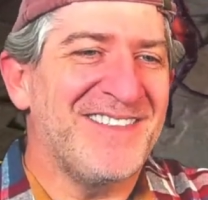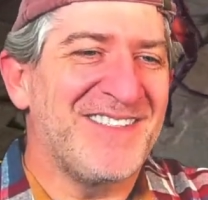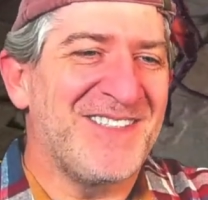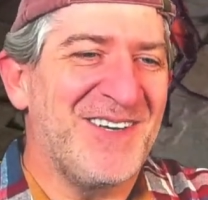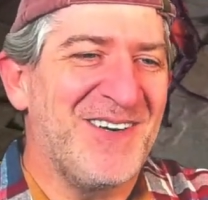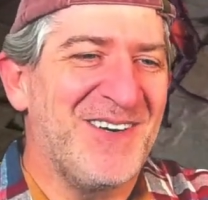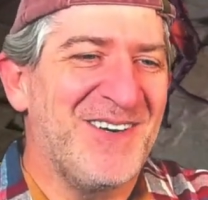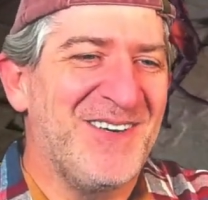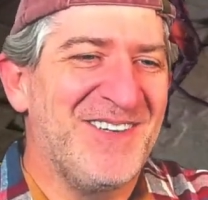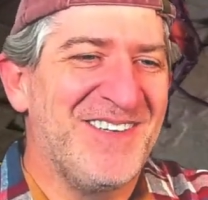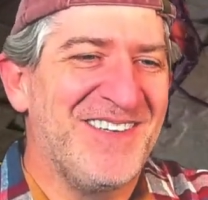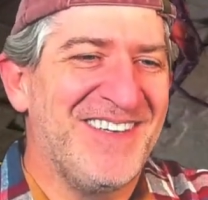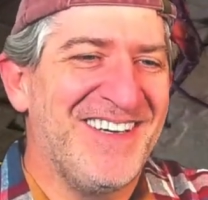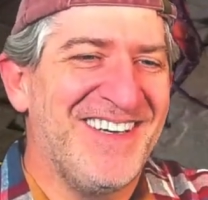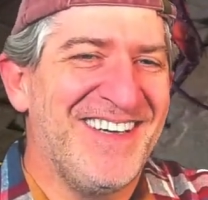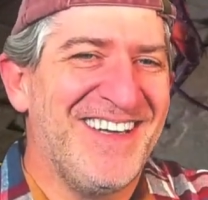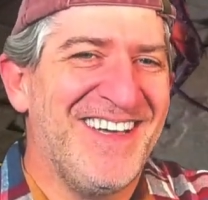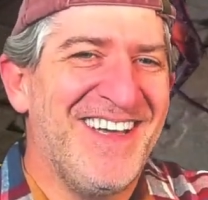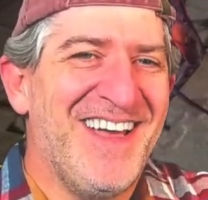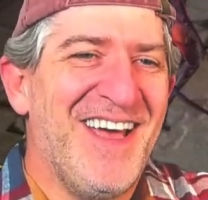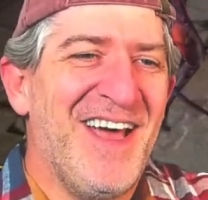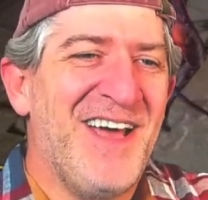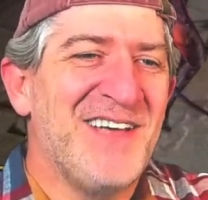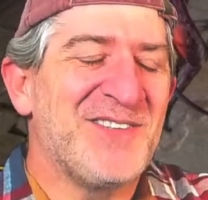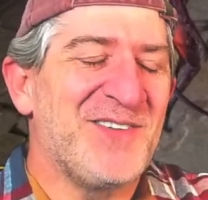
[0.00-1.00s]
So
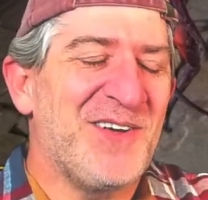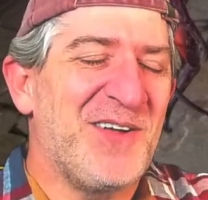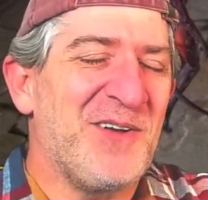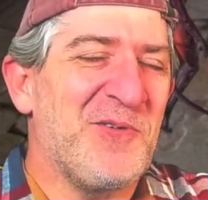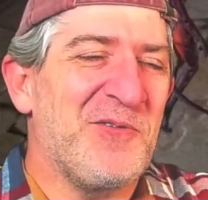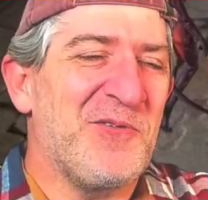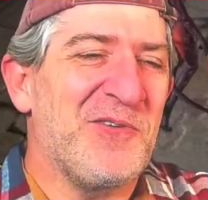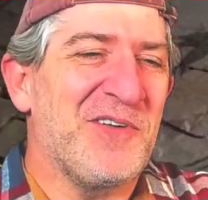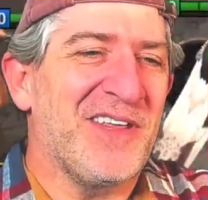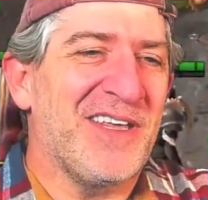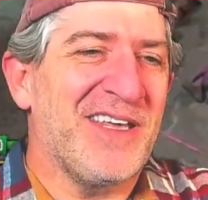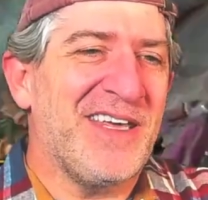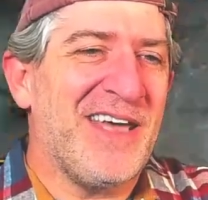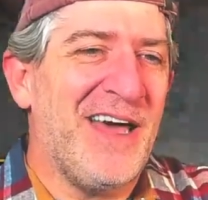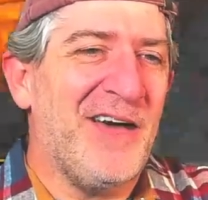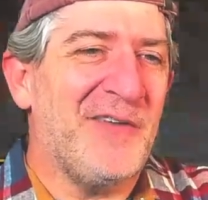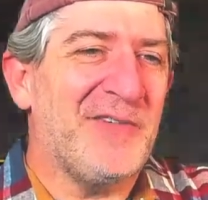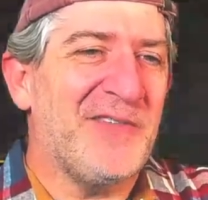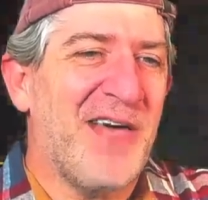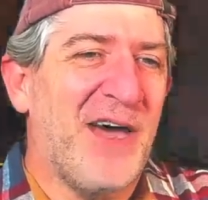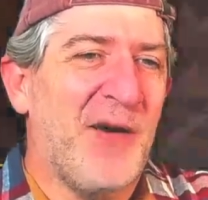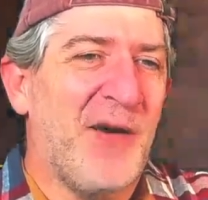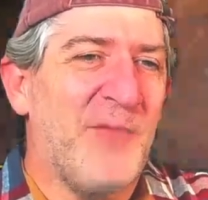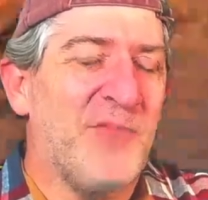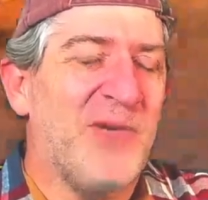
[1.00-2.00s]
I don't really count
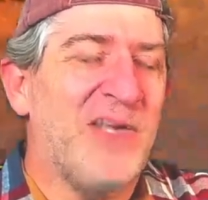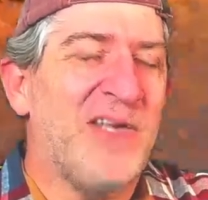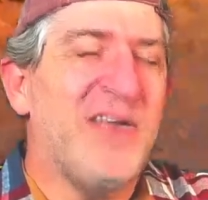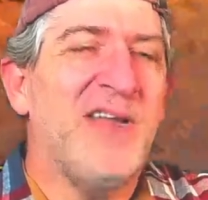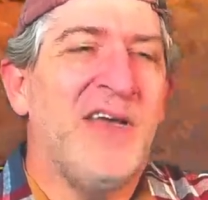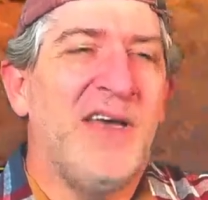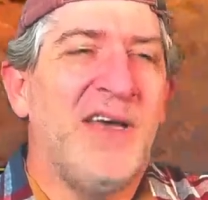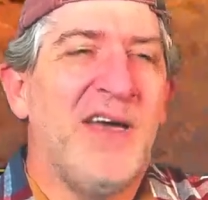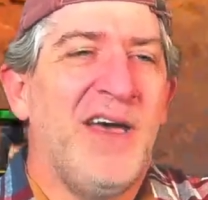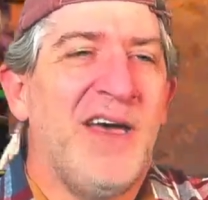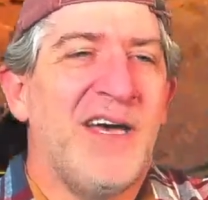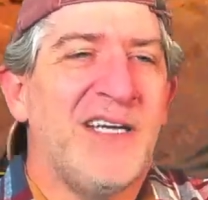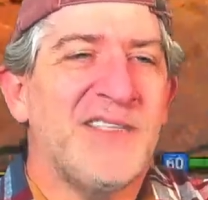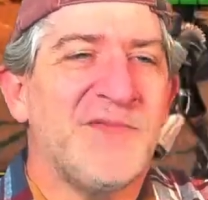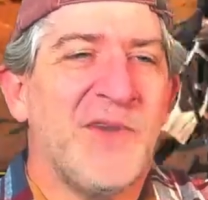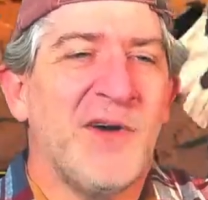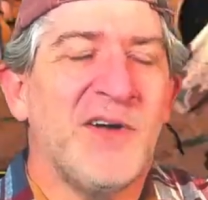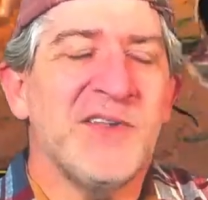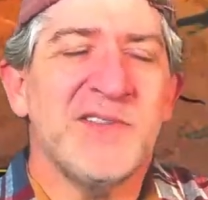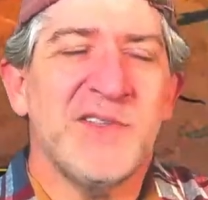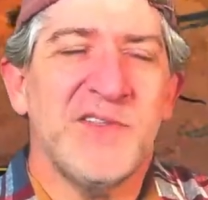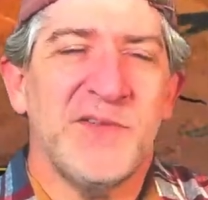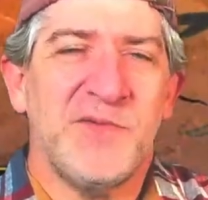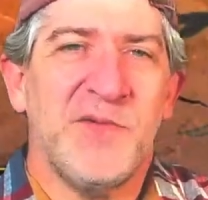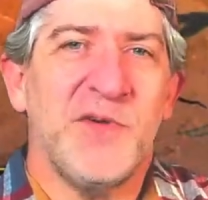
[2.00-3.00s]
that. But as far
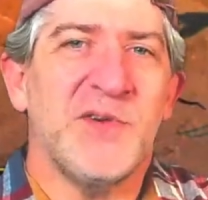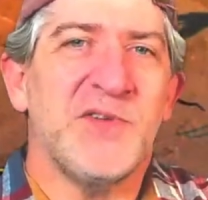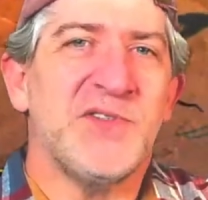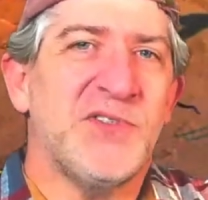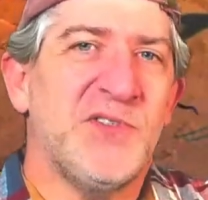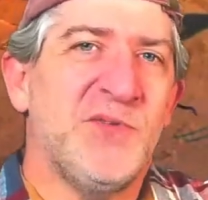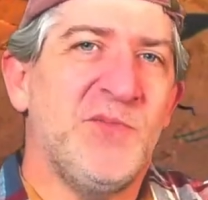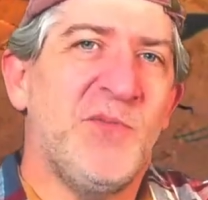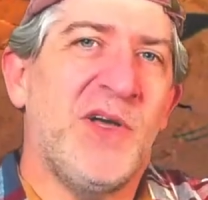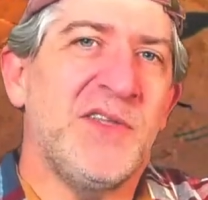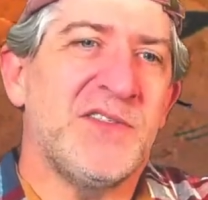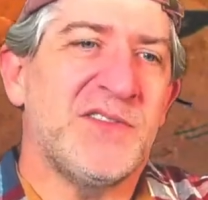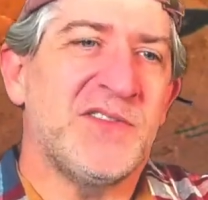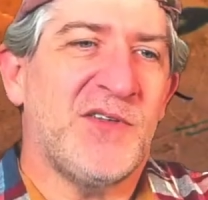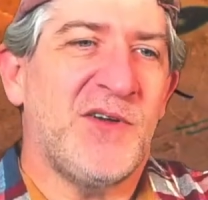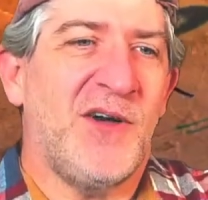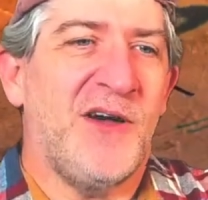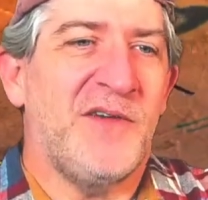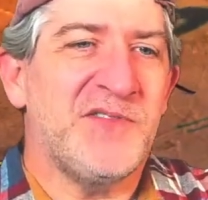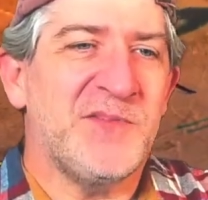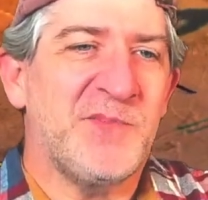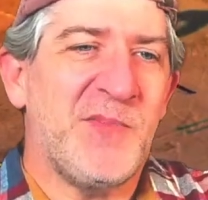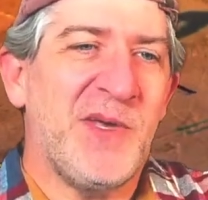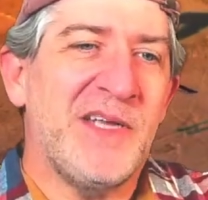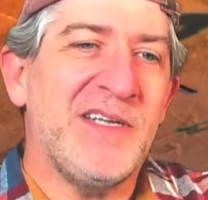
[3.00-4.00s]
as the first 2 months go,
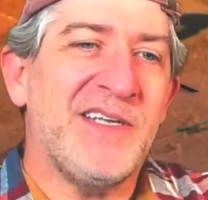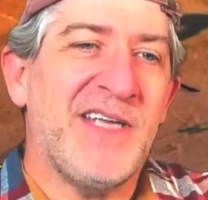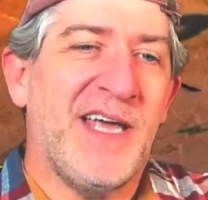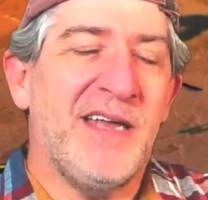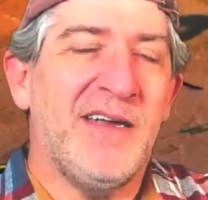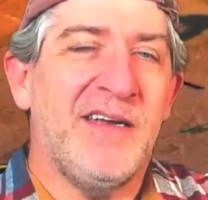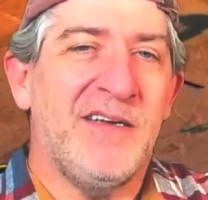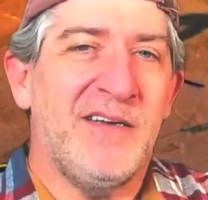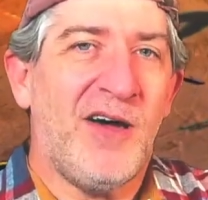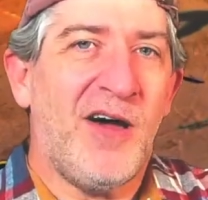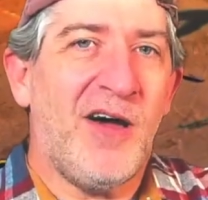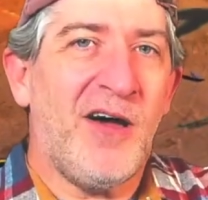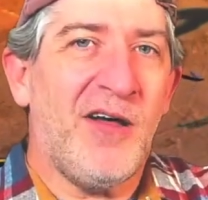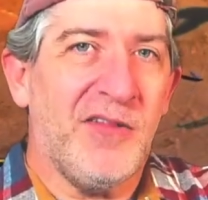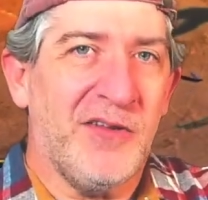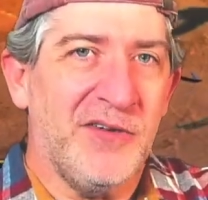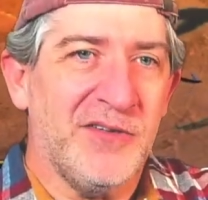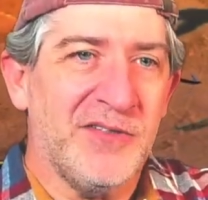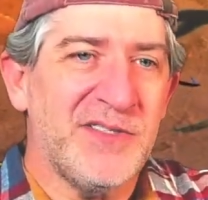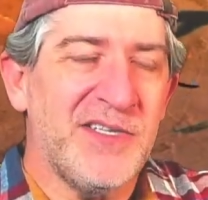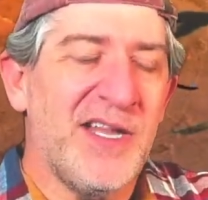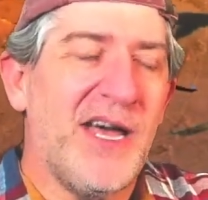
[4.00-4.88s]
I've spent $80.